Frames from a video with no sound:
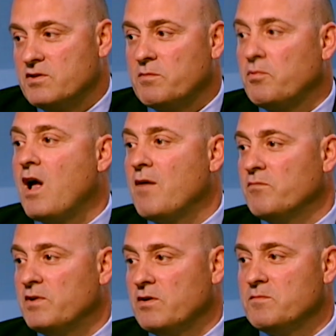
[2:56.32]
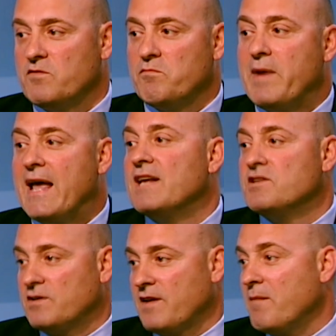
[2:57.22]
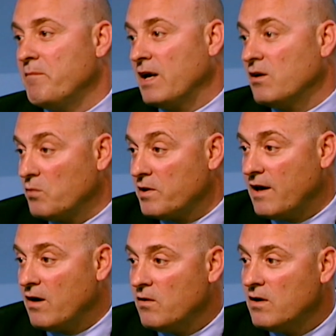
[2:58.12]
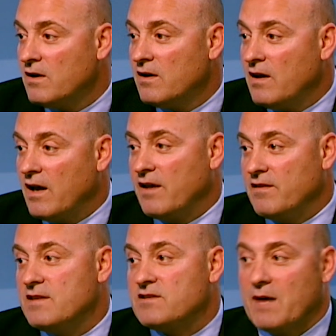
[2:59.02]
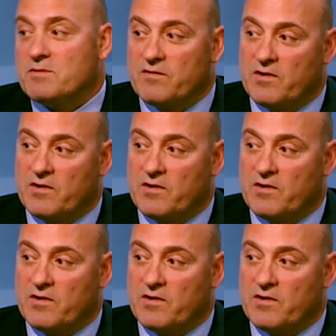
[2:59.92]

is a problem in terms of managing that bandwidth out. And these types of